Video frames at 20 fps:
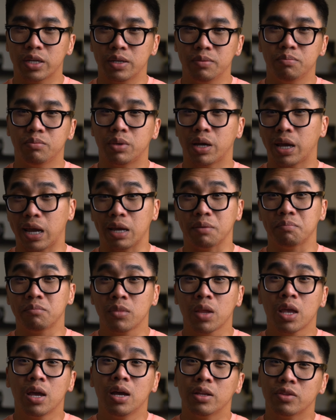but hey,
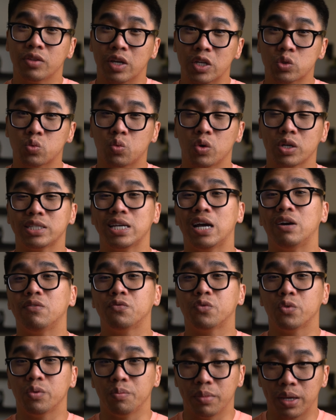things worked out
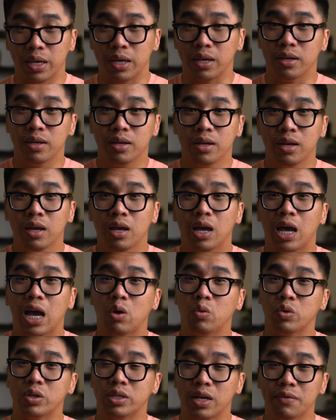for me. I
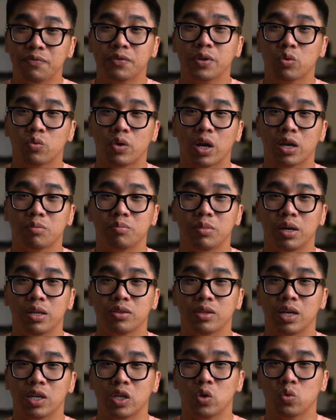would definitely
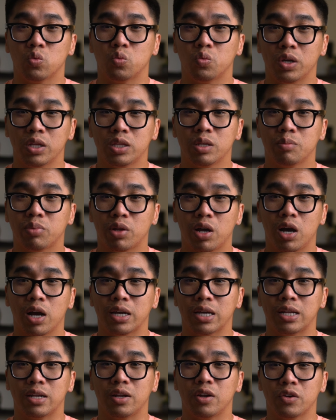recommend that you read the blog
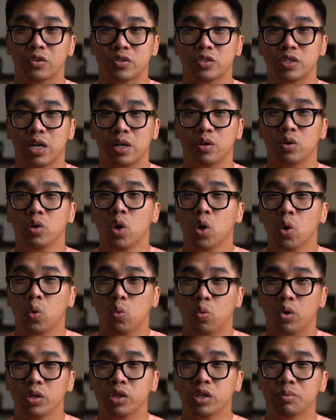and understand
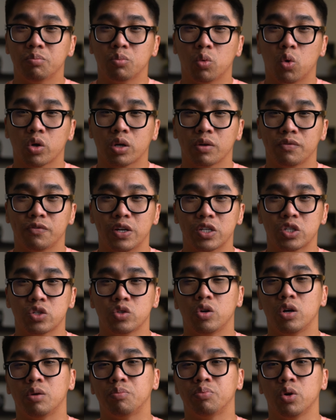what the more
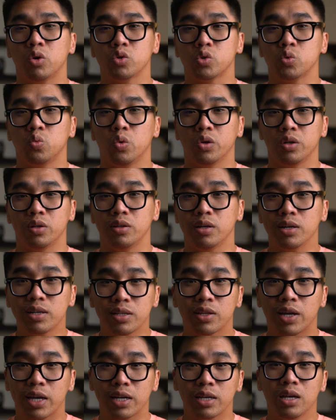conventional approach would look
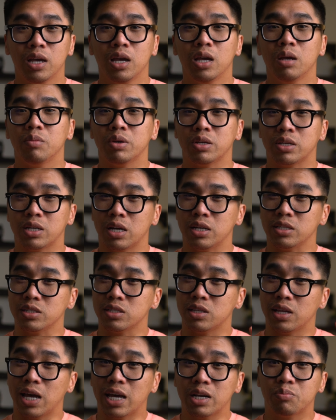like,
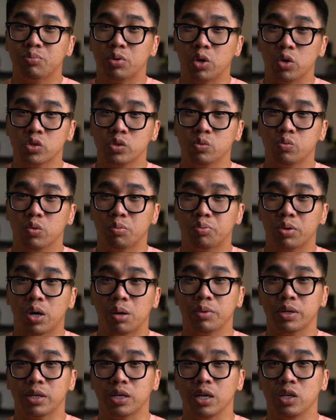because that approach will
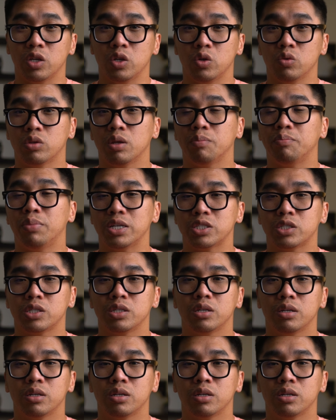probably get you the best